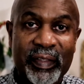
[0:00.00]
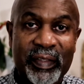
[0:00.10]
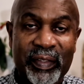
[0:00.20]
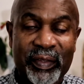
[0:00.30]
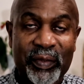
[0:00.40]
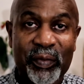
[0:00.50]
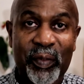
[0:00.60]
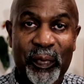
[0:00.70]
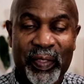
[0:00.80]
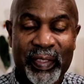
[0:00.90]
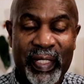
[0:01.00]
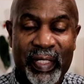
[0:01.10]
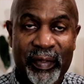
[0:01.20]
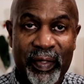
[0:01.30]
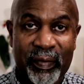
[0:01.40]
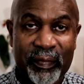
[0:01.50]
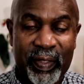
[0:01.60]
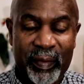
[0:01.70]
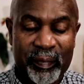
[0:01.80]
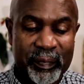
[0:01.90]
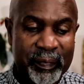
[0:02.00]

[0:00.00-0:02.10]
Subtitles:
you know, to grow up with a dad around them.